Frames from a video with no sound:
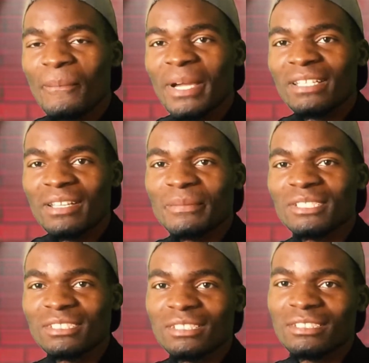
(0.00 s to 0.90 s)
My name
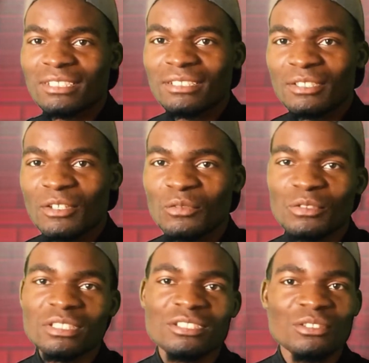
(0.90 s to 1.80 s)
is Dixon. If
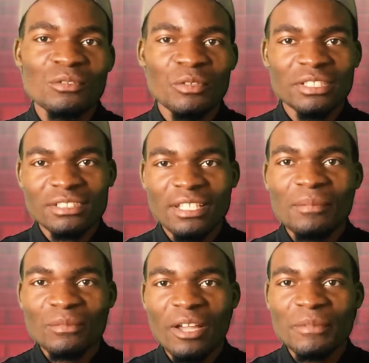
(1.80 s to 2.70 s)
it's your first
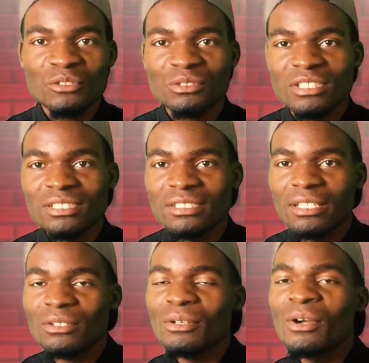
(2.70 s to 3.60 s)
time coming to this
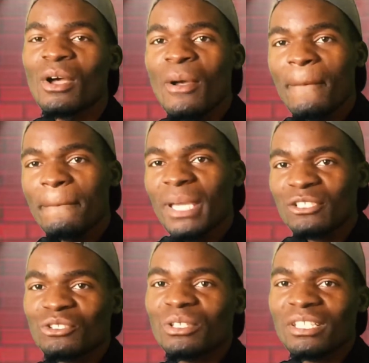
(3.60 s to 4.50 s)
channel, make
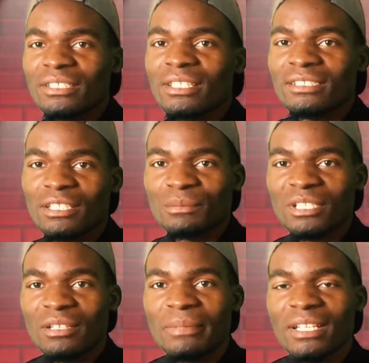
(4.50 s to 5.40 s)
sure you hit that
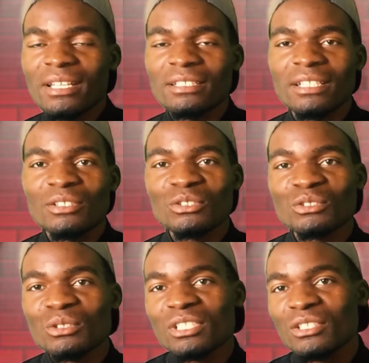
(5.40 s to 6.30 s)
subscribe button and
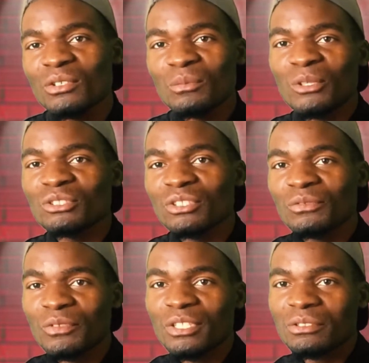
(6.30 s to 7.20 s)
also turn on the post
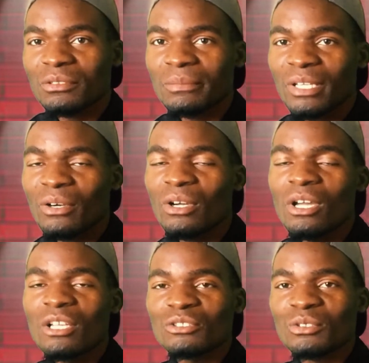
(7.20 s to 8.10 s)
notification bell
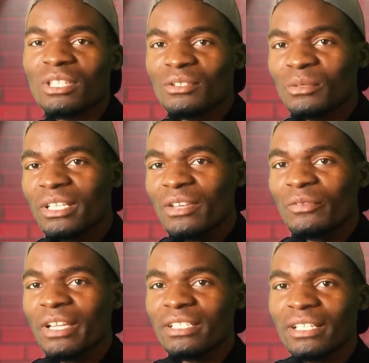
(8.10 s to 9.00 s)
so that
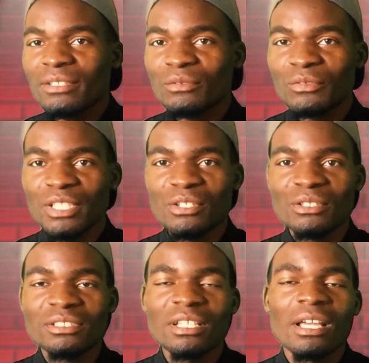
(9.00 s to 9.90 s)
whenever I create
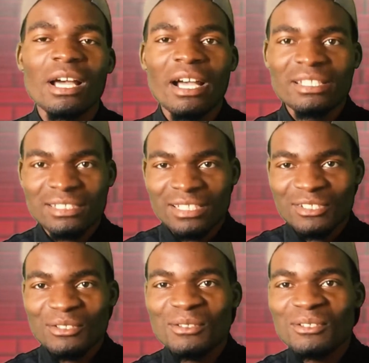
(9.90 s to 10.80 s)
videos, I send
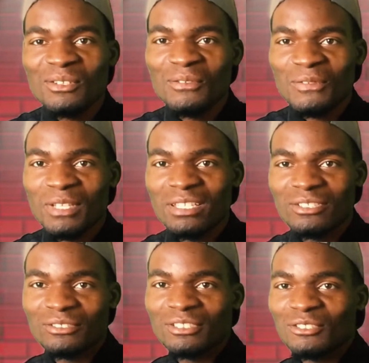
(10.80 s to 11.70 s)
you
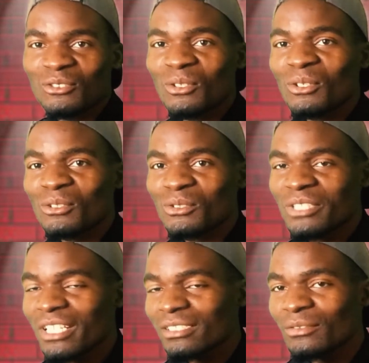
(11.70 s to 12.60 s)
notifications. So
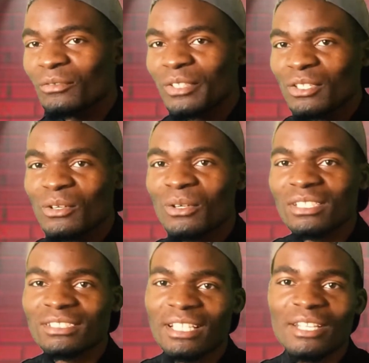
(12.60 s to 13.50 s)
today's video
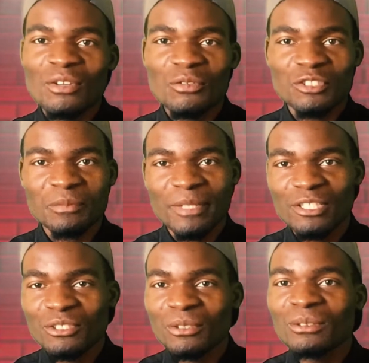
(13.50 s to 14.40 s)
is kind of
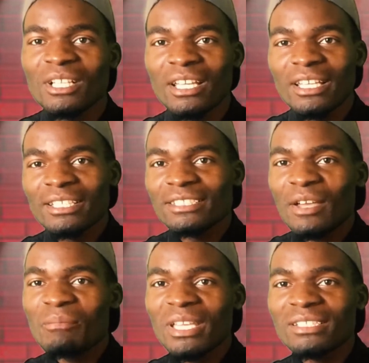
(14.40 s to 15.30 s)
special. It's
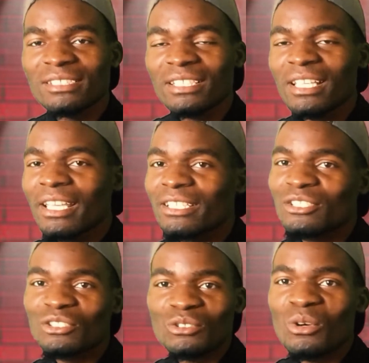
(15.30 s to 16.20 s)
amazing and
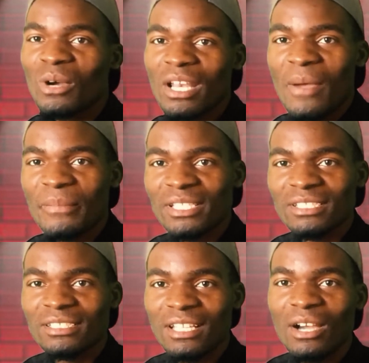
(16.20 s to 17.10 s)
you don't want to miss
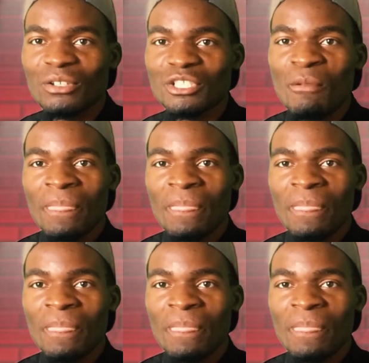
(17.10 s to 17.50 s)
it out.